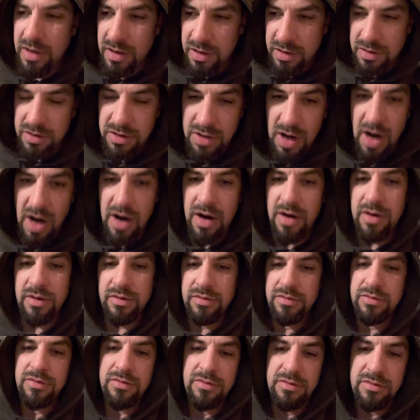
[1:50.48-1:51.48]

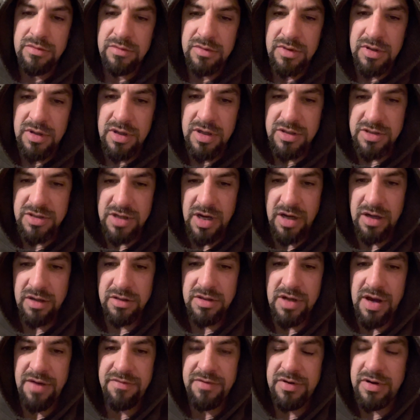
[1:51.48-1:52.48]
Darrow is a
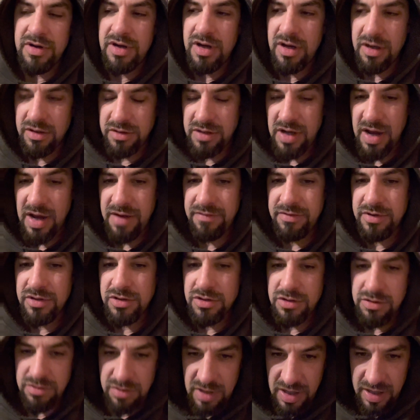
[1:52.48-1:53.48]
Helldiver.
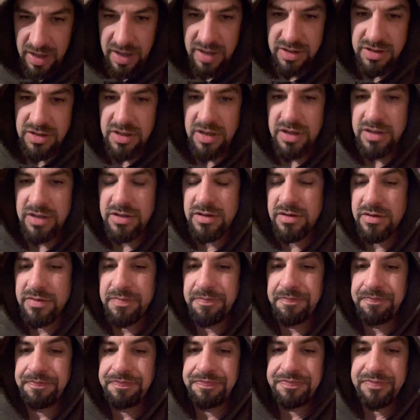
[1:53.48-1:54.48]
Helldivers, like I said,
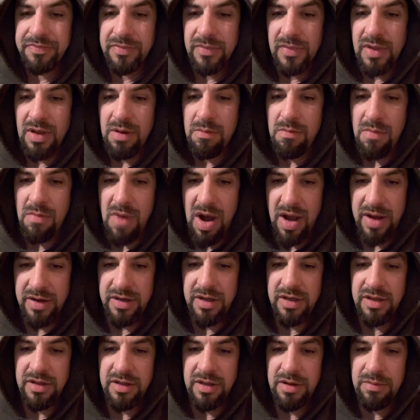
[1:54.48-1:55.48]
mine
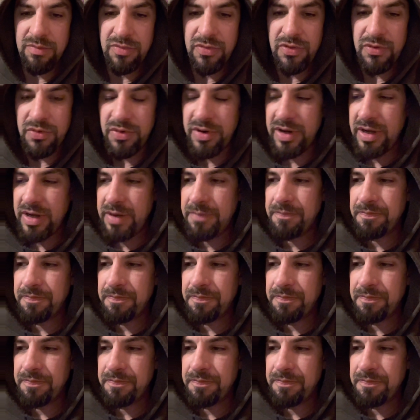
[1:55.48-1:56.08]
helium-3.